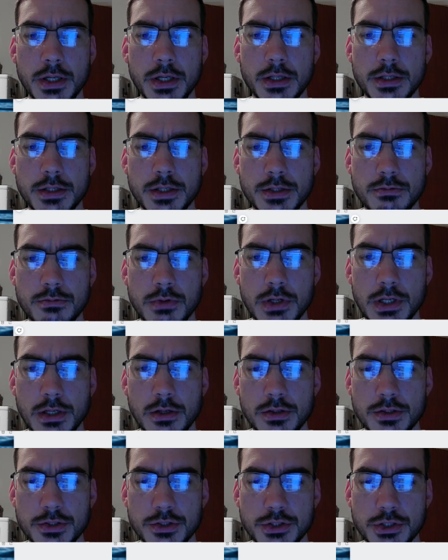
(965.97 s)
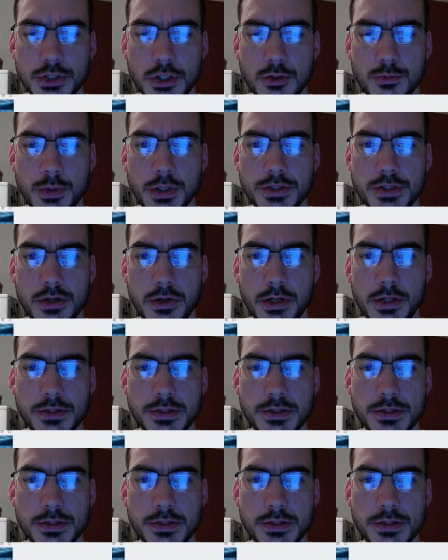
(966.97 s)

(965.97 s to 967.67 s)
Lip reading: there's really only so much I can